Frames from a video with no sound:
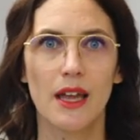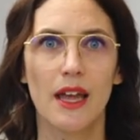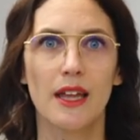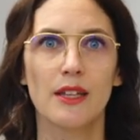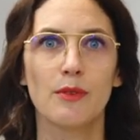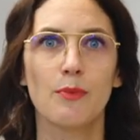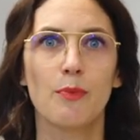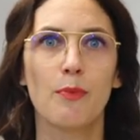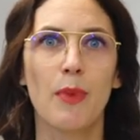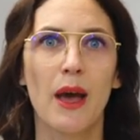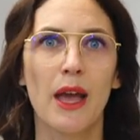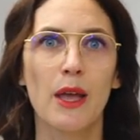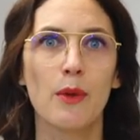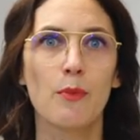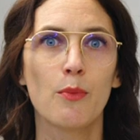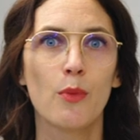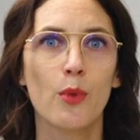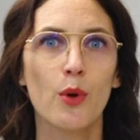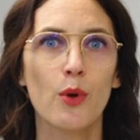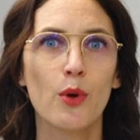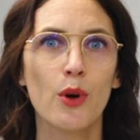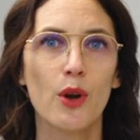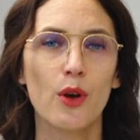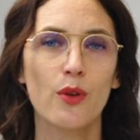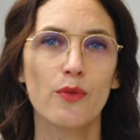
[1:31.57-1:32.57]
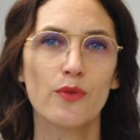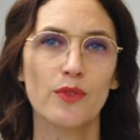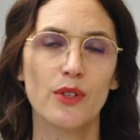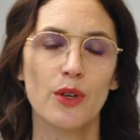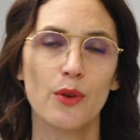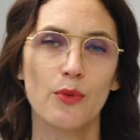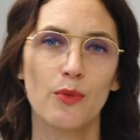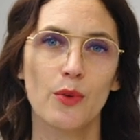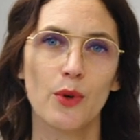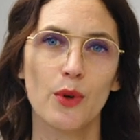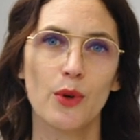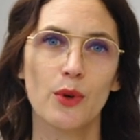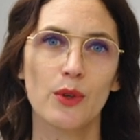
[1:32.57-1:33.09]
and buy more of their
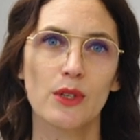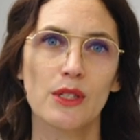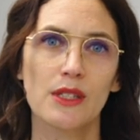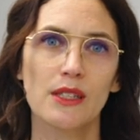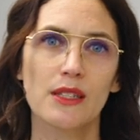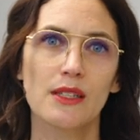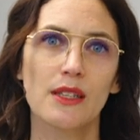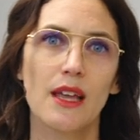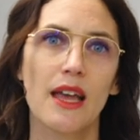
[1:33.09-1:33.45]
works